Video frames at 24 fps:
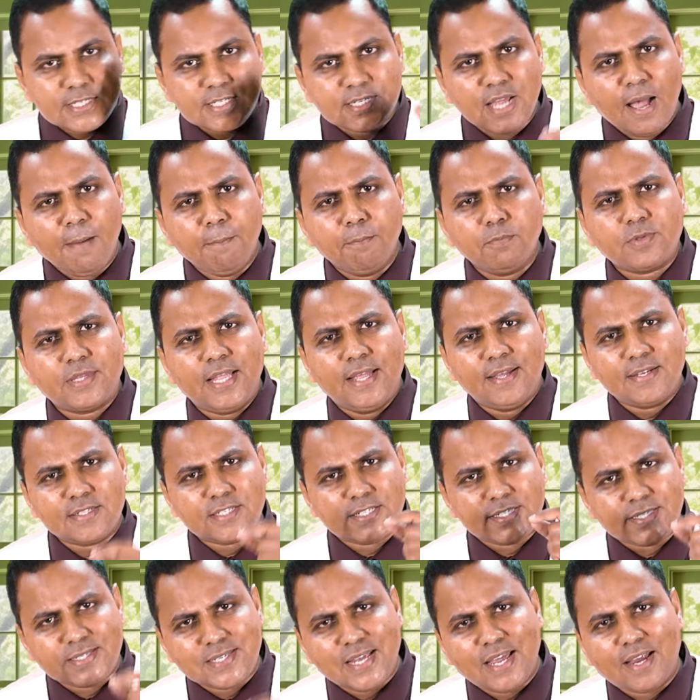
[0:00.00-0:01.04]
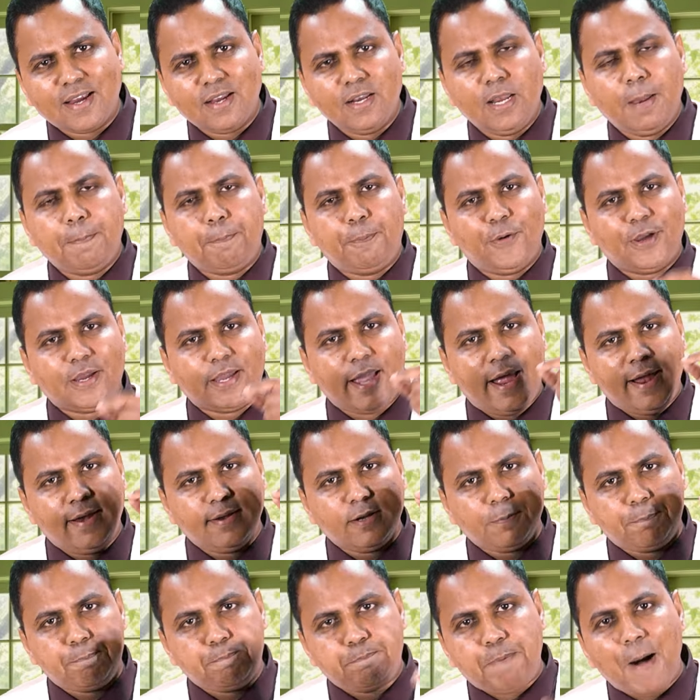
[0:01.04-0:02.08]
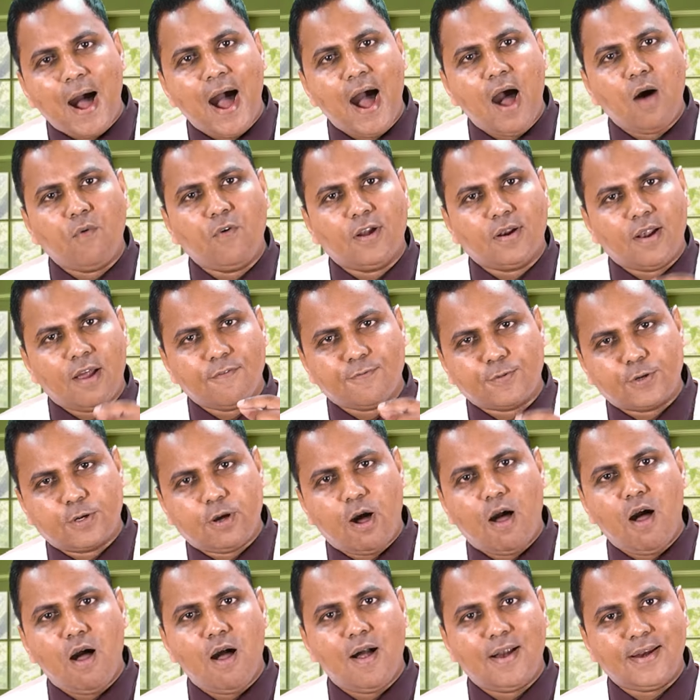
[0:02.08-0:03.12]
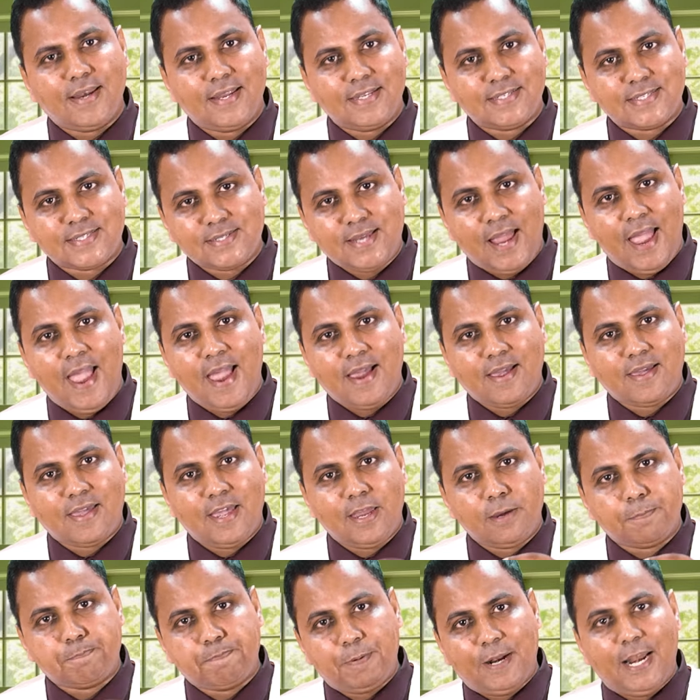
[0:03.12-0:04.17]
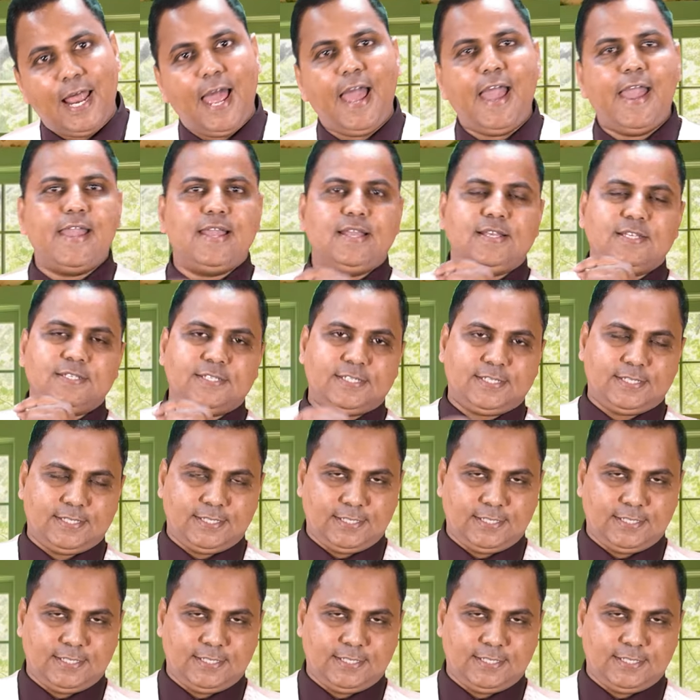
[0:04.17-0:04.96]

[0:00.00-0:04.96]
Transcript: Something significant power of God is taking place.